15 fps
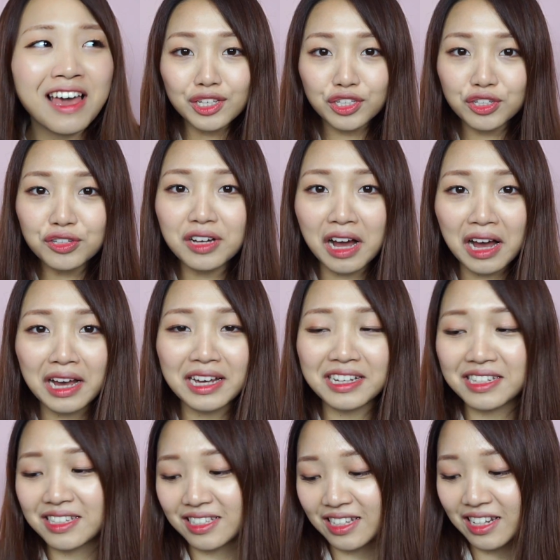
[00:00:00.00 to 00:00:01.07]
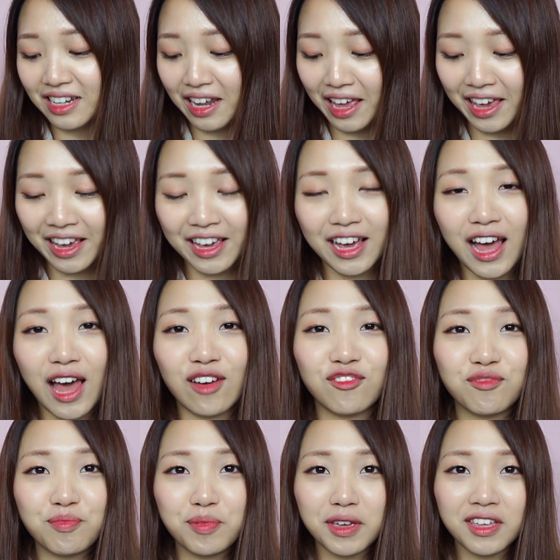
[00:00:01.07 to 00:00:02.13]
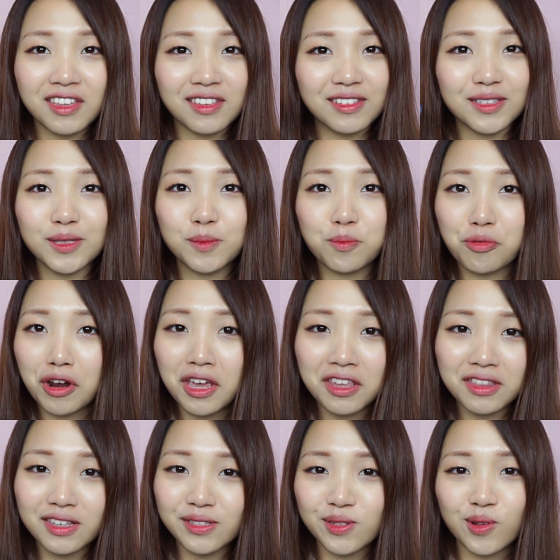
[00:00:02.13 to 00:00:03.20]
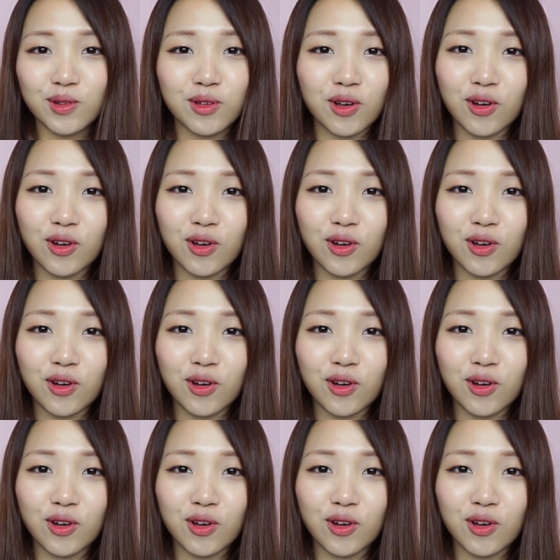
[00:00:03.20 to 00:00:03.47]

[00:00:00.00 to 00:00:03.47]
You guys, like, I've been spraying this all